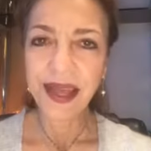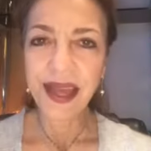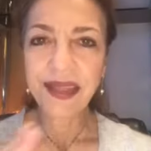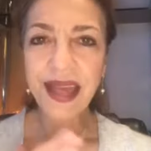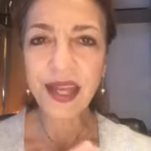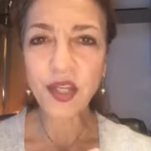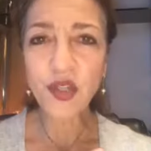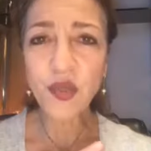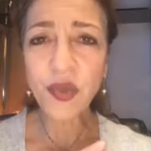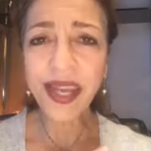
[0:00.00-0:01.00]
That
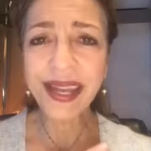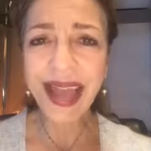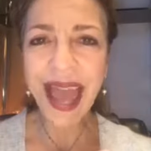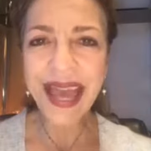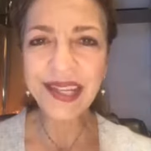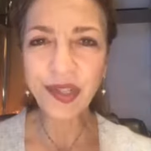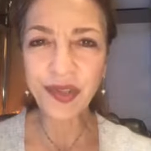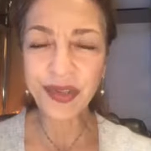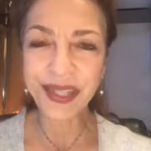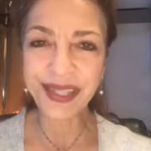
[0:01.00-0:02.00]
you can handle
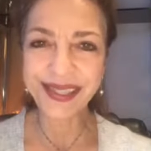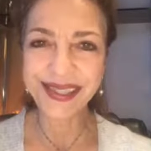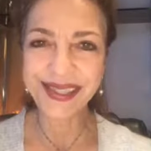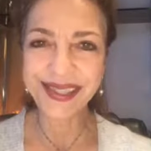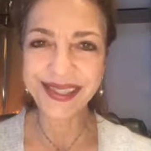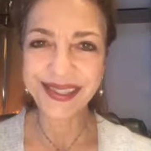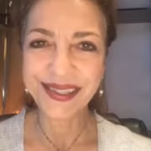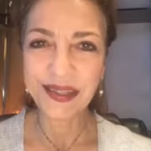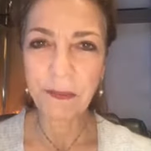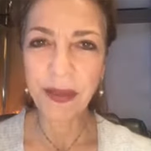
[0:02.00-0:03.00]
things
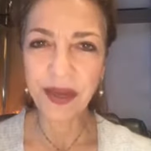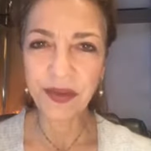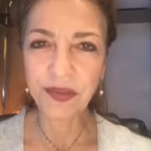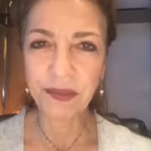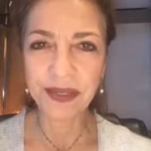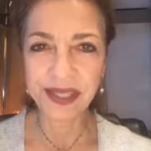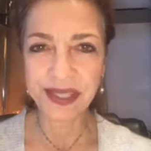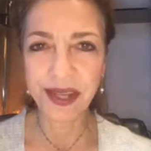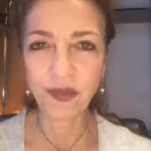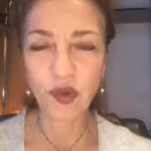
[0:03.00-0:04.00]
better from this
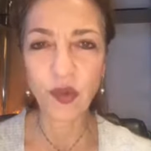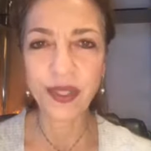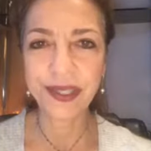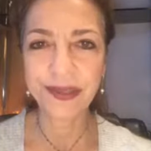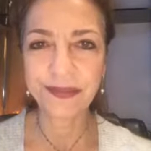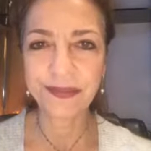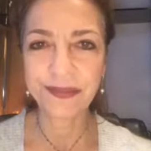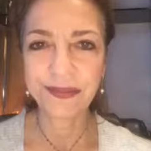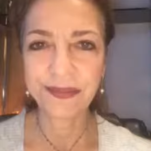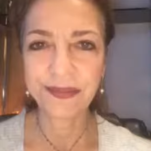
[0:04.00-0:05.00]
day forward
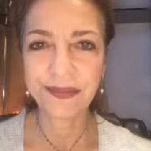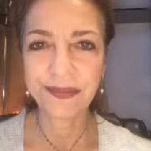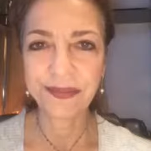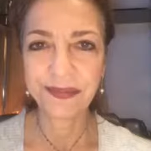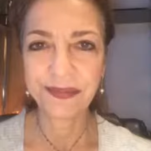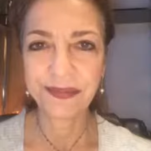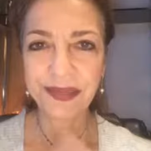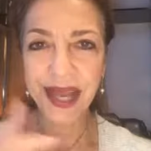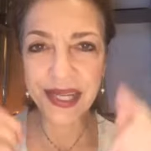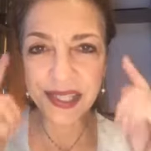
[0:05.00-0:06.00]

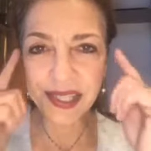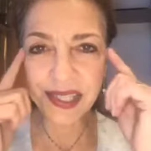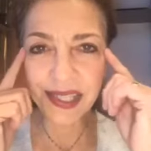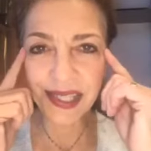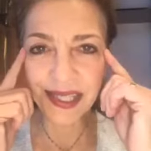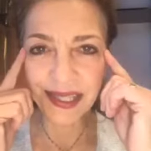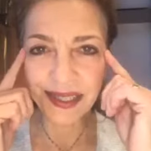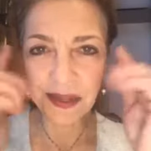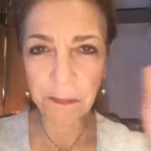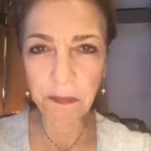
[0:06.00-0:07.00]
and see
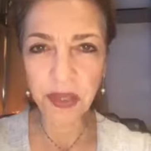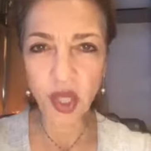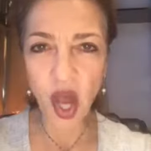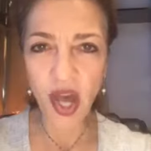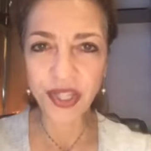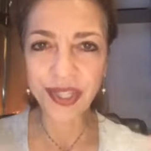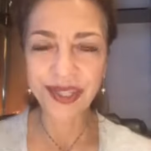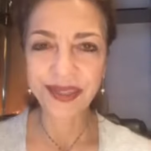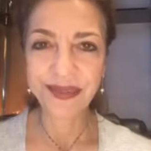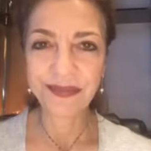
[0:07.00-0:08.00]
beyond
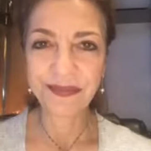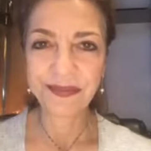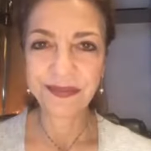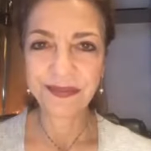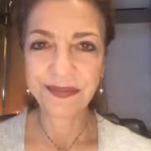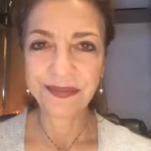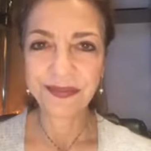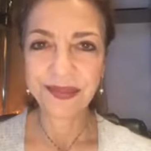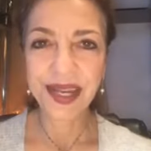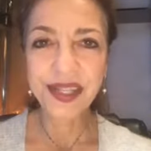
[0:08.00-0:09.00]

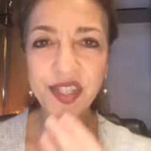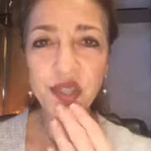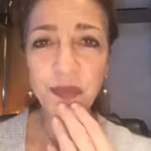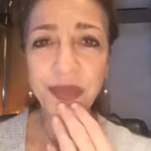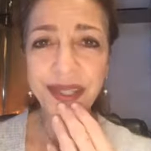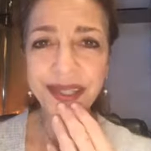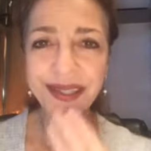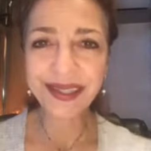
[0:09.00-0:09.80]
and speak